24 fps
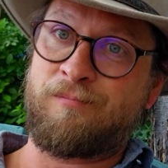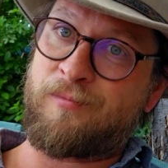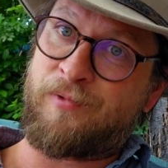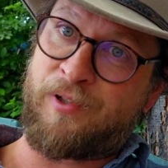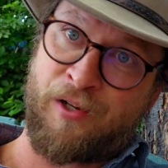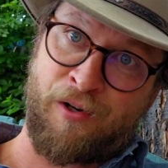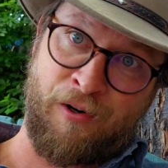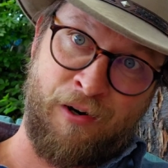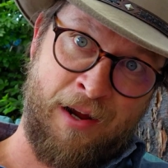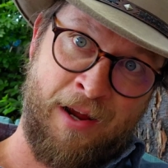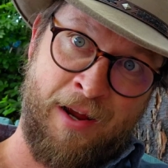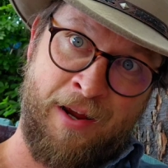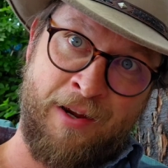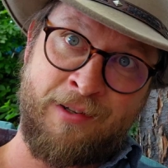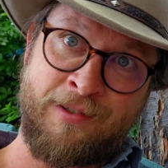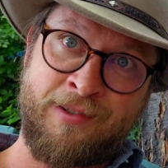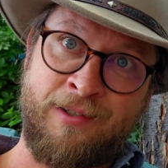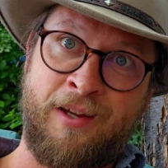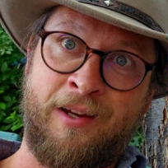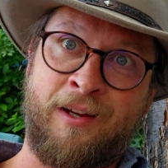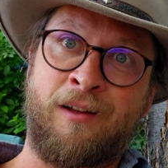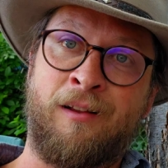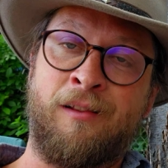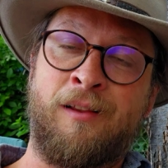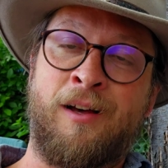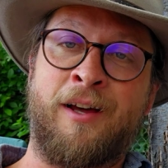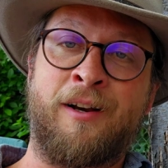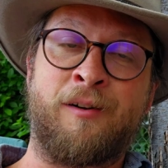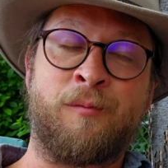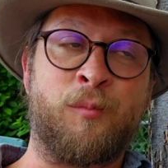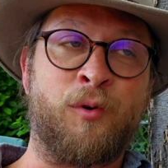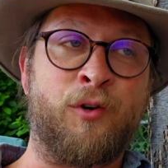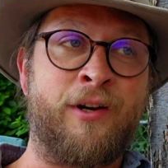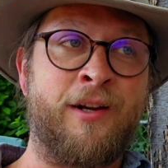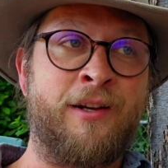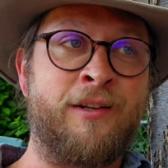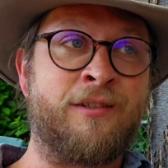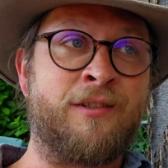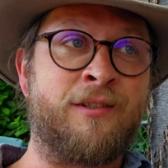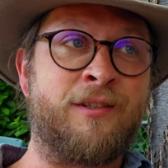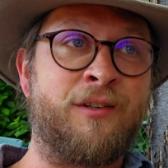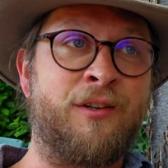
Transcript: their eggs like a lot of breeds